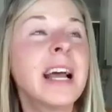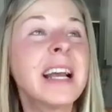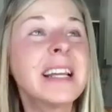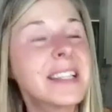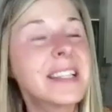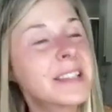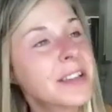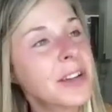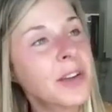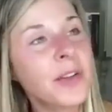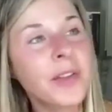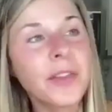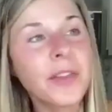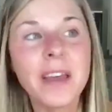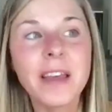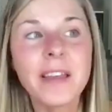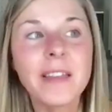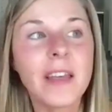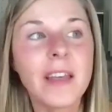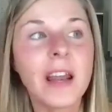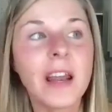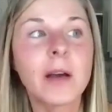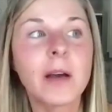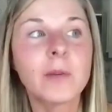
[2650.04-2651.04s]
I still
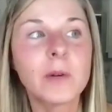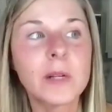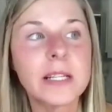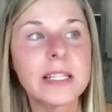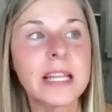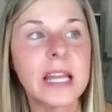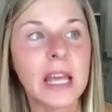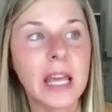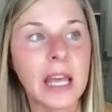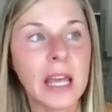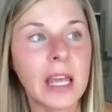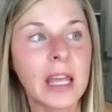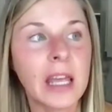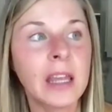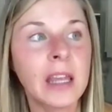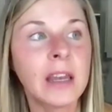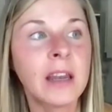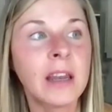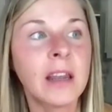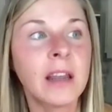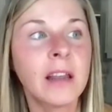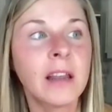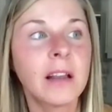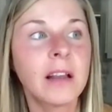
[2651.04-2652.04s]
think that I was
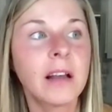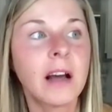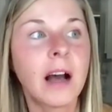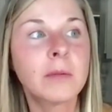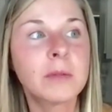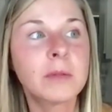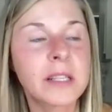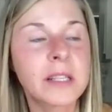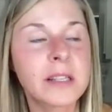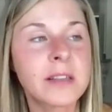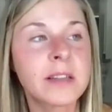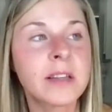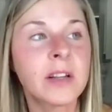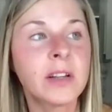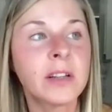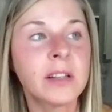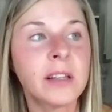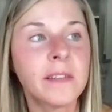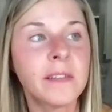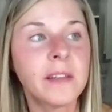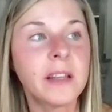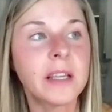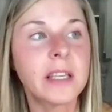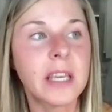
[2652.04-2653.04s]
still
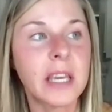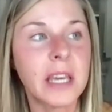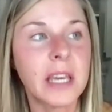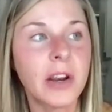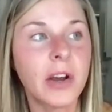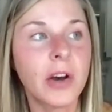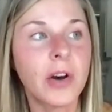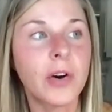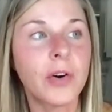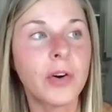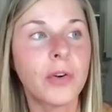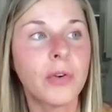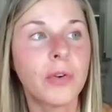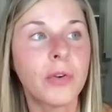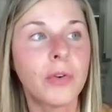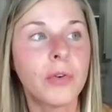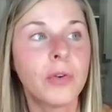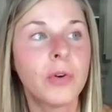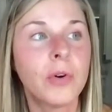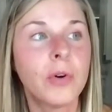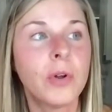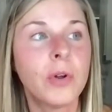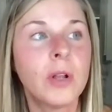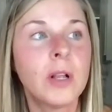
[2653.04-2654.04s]
in the
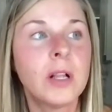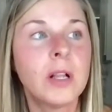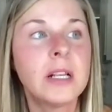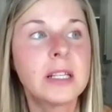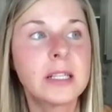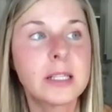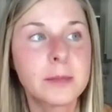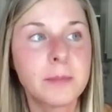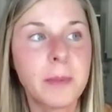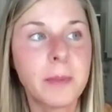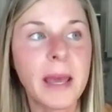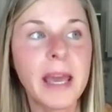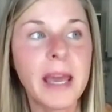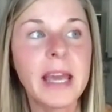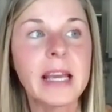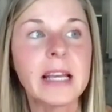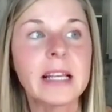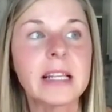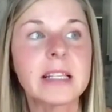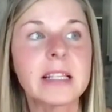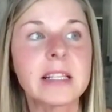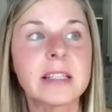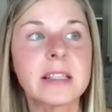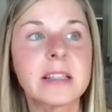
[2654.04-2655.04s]
keto
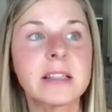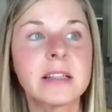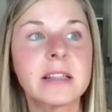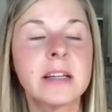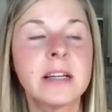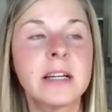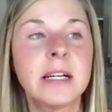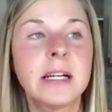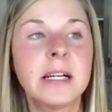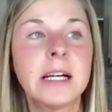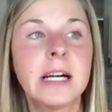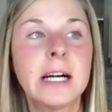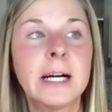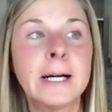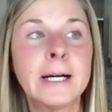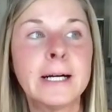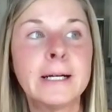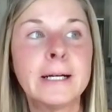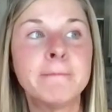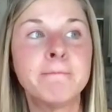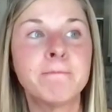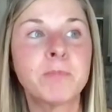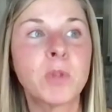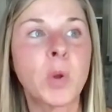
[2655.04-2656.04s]
space,
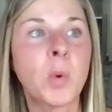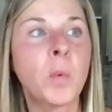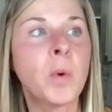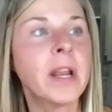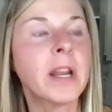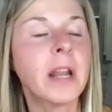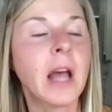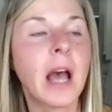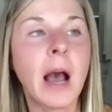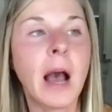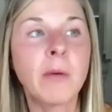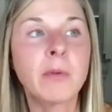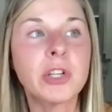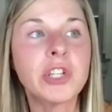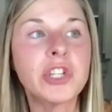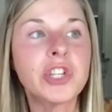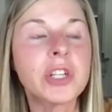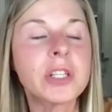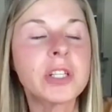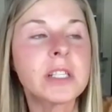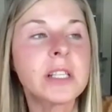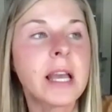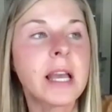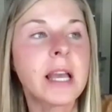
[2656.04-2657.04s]
when I would
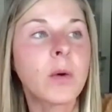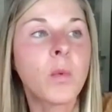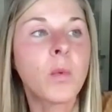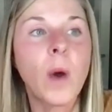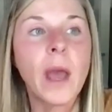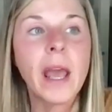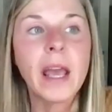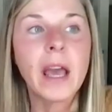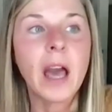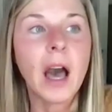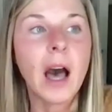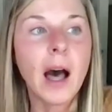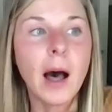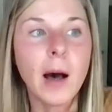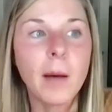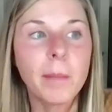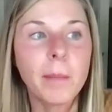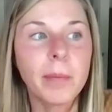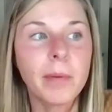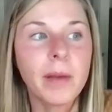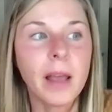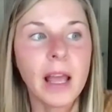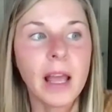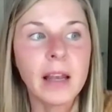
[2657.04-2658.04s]
just like wake
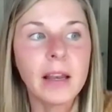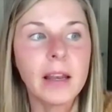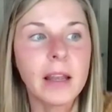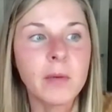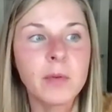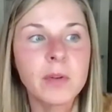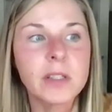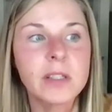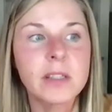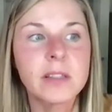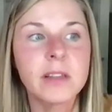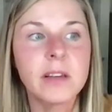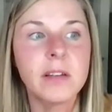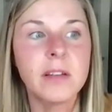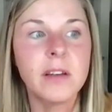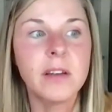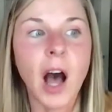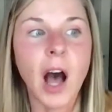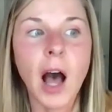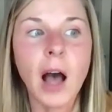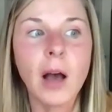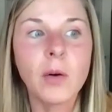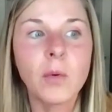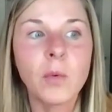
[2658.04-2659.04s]
up, and it was
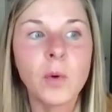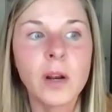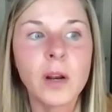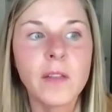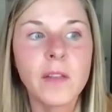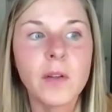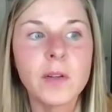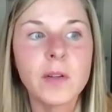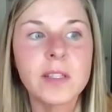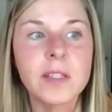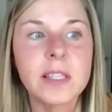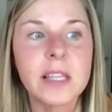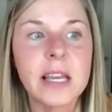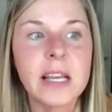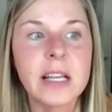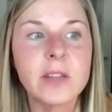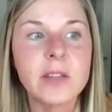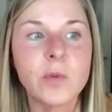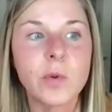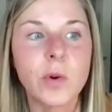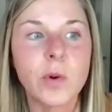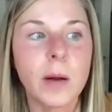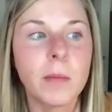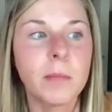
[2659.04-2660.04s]
not one of those
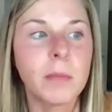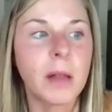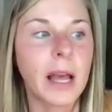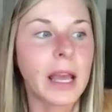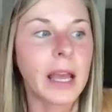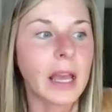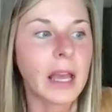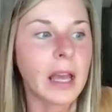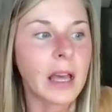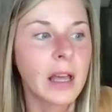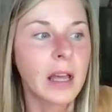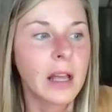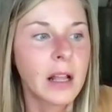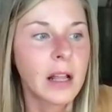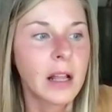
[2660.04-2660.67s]
things where I'm like,